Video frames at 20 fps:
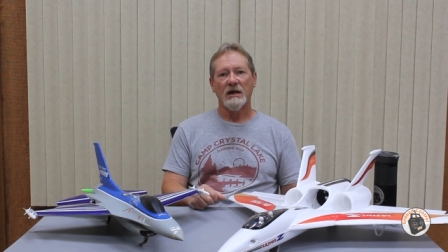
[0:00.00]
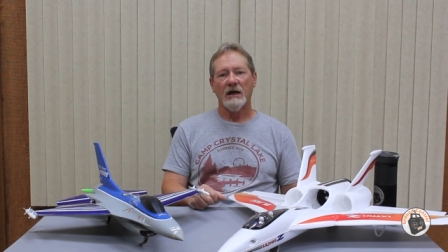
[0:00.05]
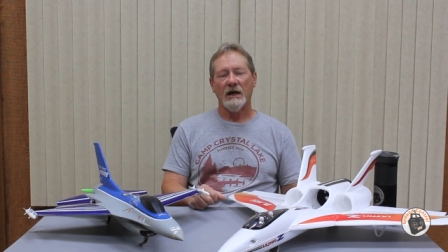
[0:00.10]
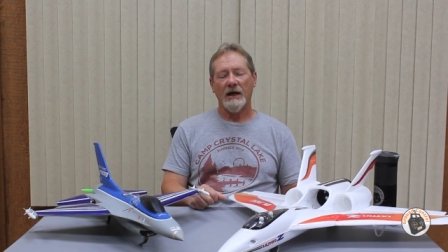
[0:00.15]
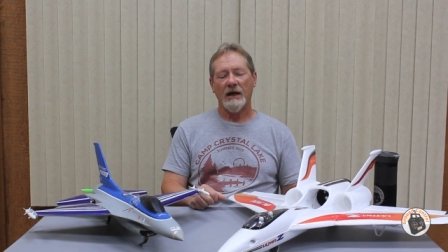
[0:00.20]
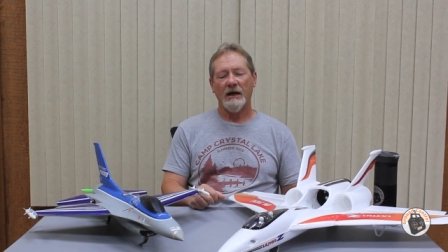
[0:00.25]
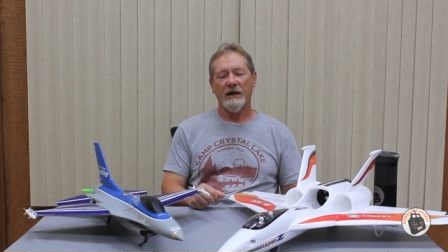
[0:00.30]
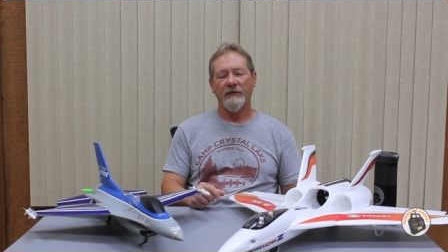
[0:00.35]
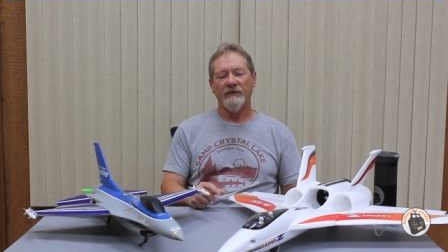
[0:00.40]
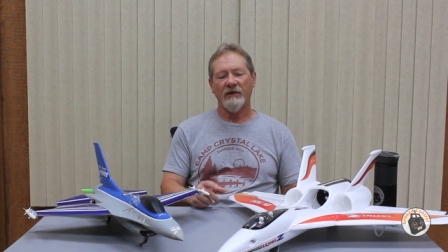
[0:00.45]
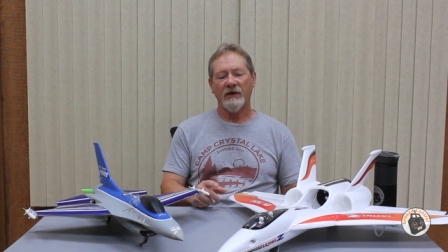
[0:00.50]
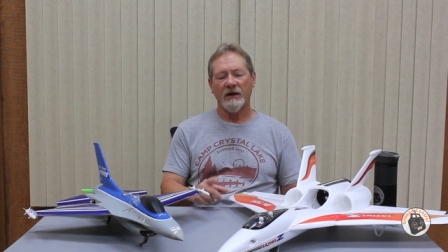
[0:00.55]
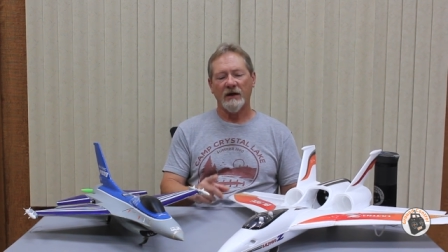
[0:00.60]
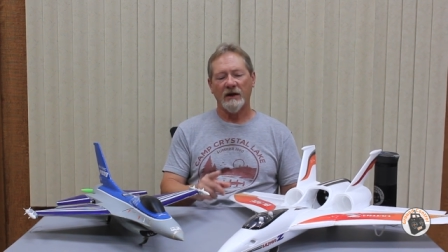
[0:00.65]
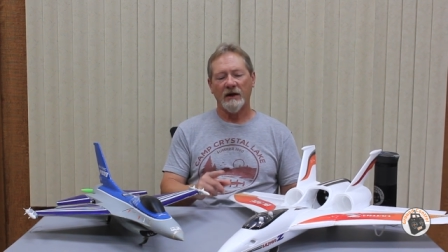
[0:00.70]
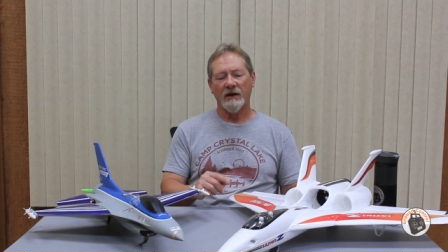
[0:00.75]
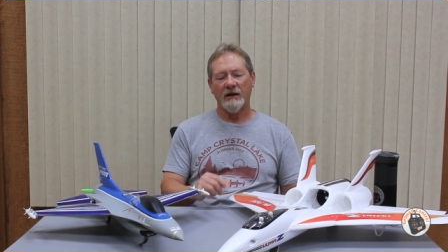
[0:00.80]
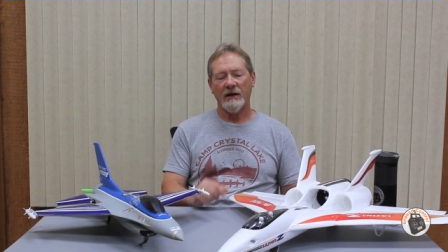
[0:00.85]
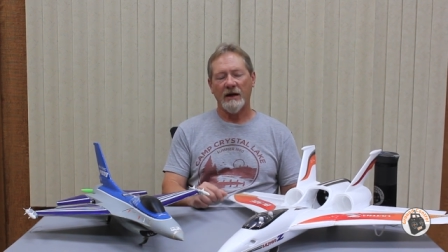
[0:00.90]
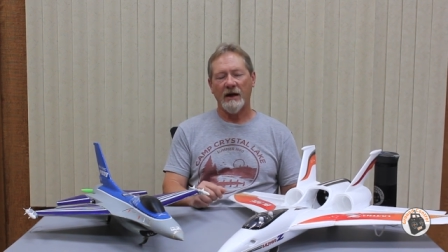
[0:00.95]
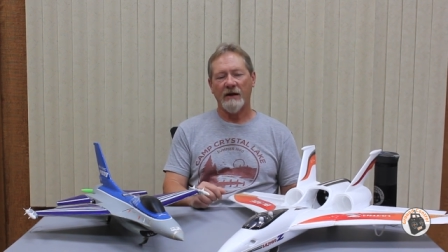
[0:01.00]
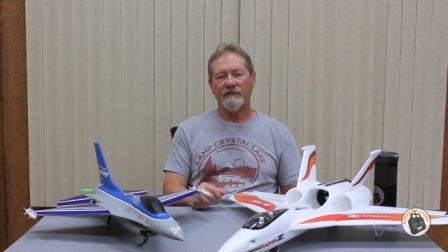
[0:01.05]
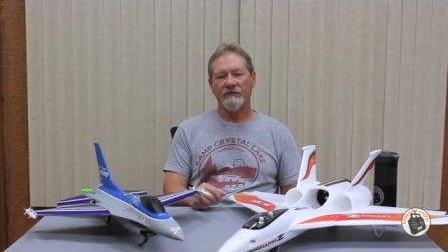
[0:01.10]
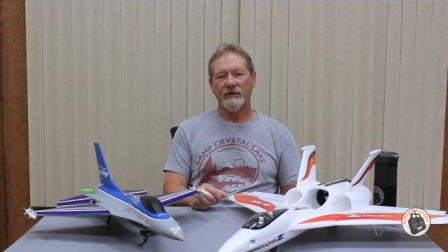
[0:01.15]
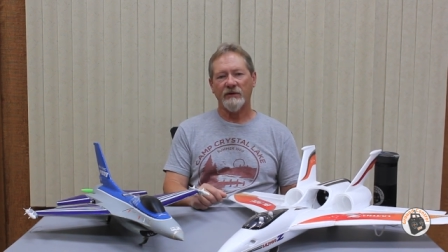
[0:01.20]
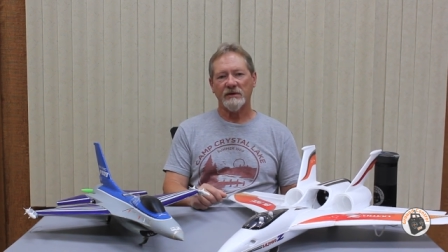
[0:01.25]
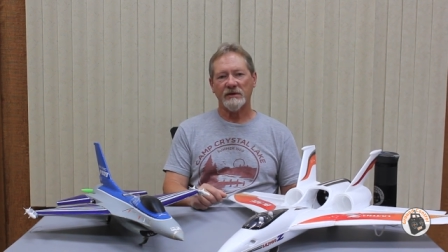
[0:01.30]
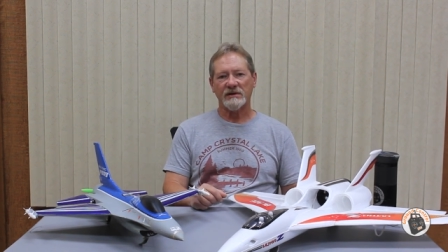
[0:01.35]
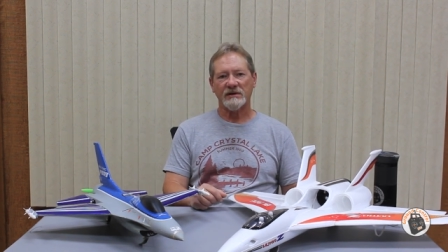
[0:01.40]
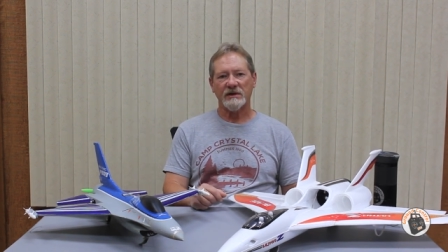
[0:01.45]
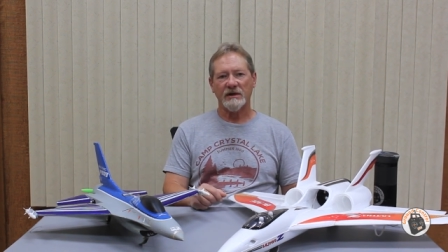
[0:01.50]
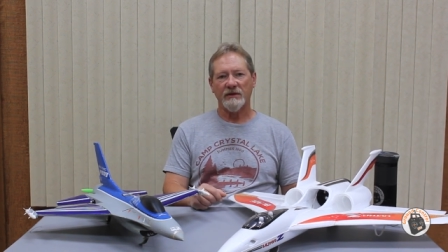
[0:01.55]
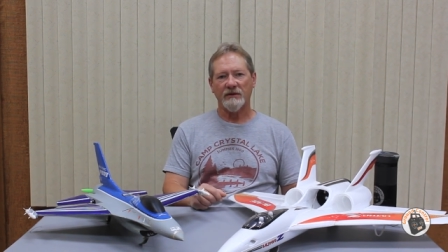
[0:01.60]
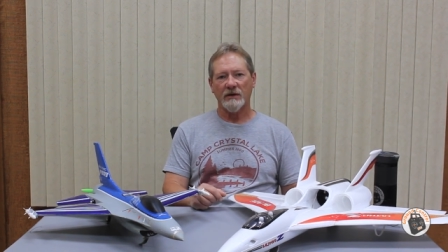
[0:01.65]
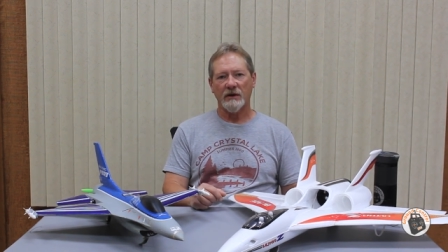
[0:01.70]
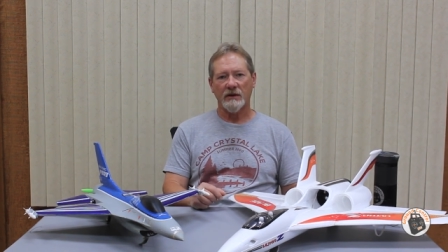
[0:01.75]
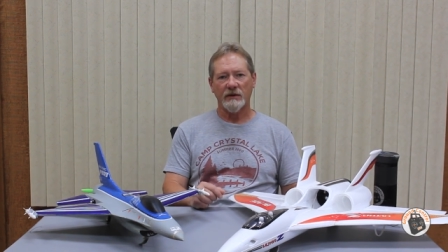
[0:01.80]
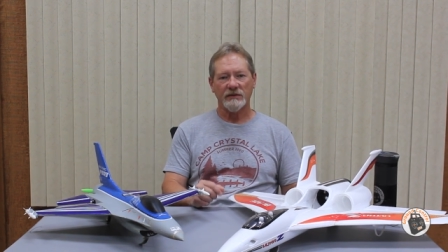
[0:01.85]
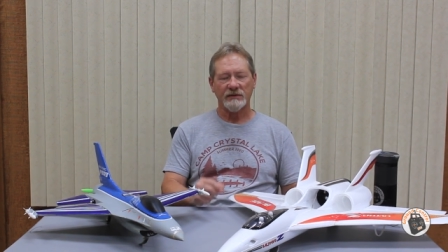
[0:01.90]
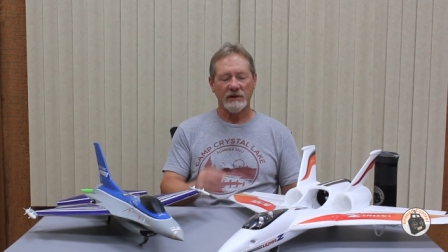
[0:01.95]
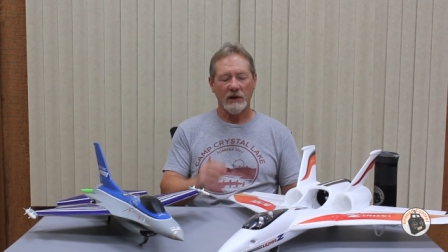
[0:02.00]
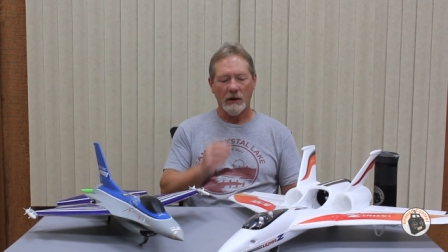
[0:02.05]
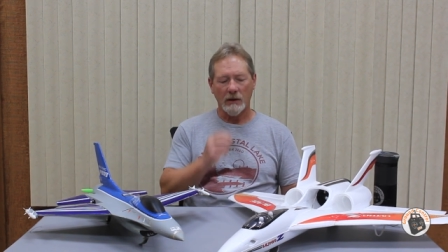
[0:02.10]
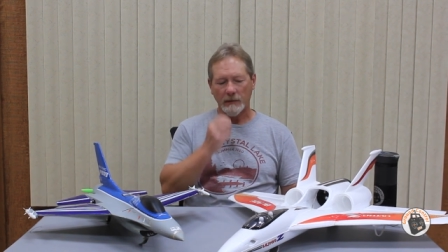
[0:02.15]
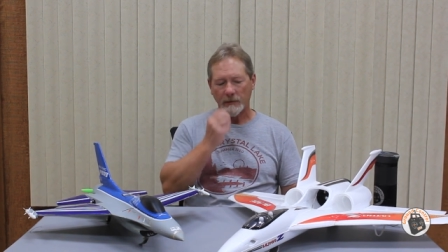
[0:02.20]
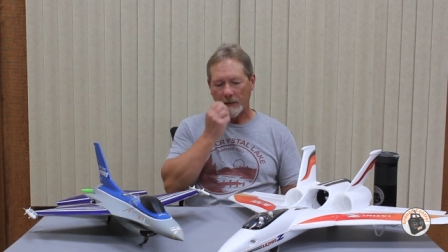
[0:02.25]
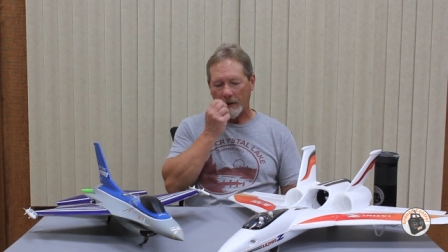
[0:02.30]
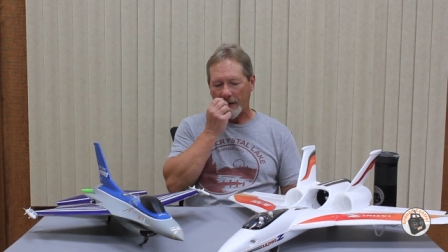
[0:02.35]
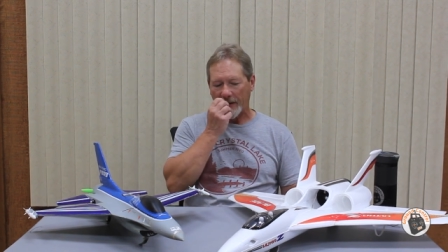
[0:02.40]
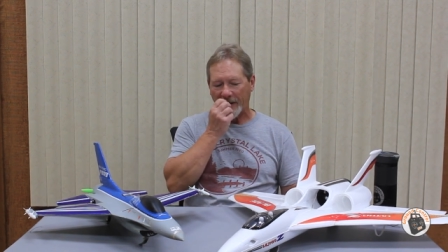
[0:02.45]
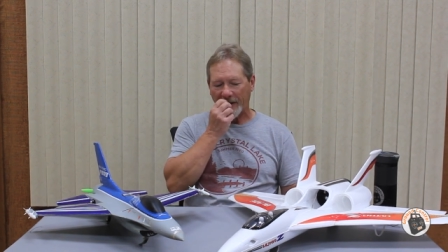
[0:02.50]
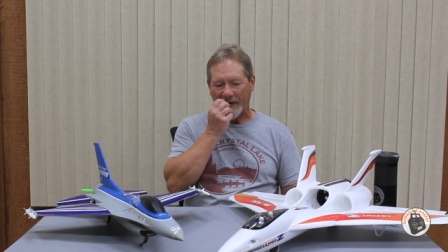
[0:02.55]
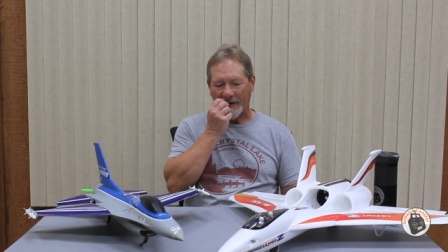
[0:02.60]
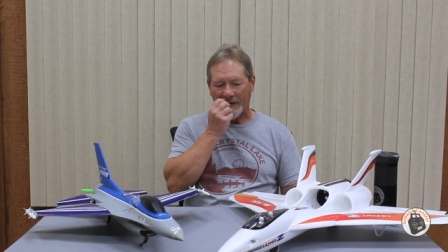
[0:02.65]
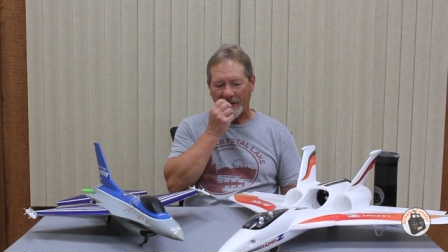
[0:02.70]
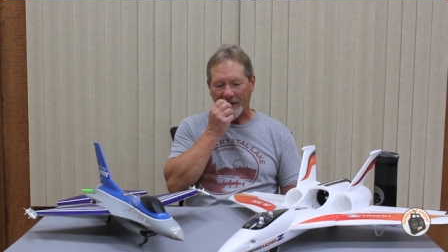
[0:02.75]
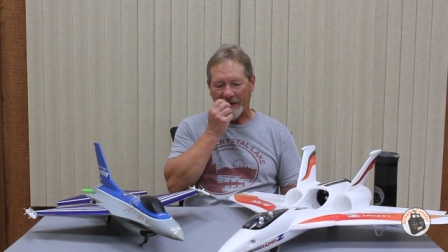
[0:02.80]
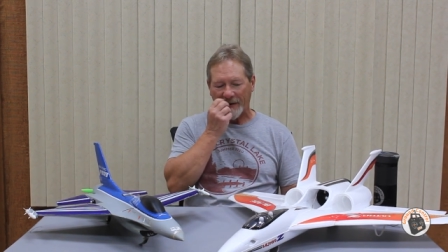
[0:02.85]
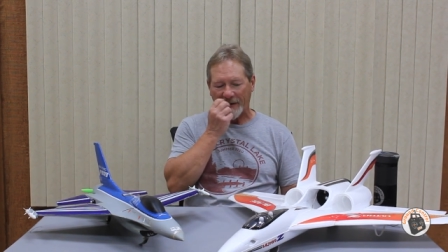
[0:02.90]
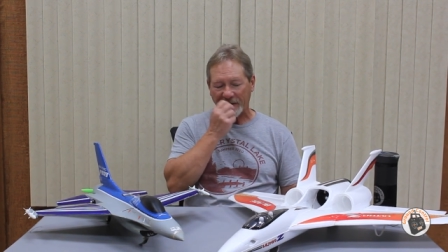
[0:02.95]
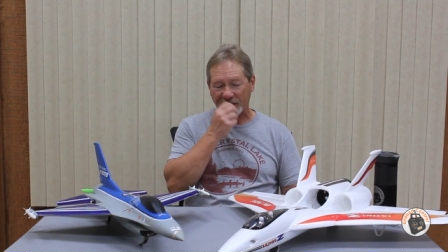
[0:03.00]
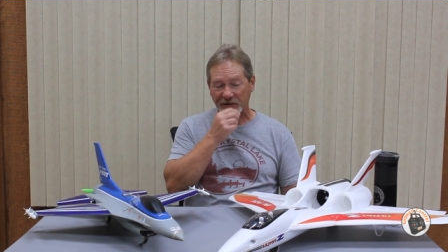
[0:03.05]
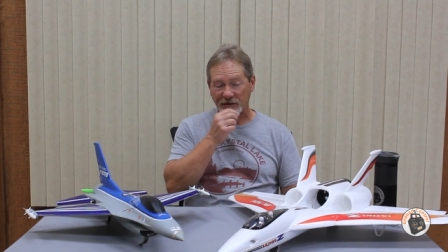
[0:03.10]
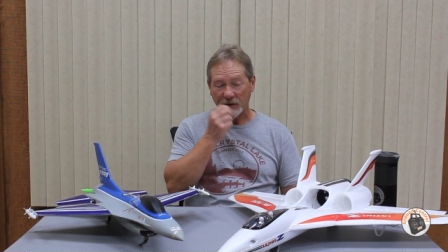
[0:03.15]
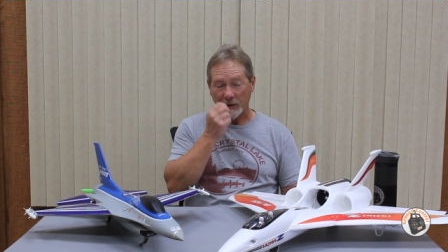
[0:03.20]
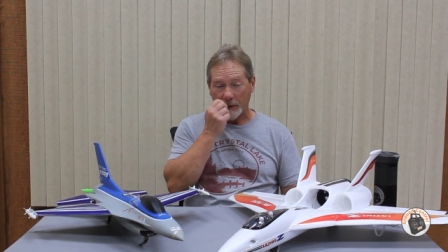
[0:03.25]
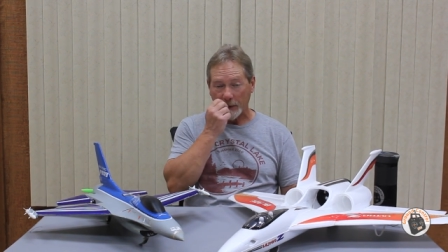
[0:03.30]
and then after you see those, I'll show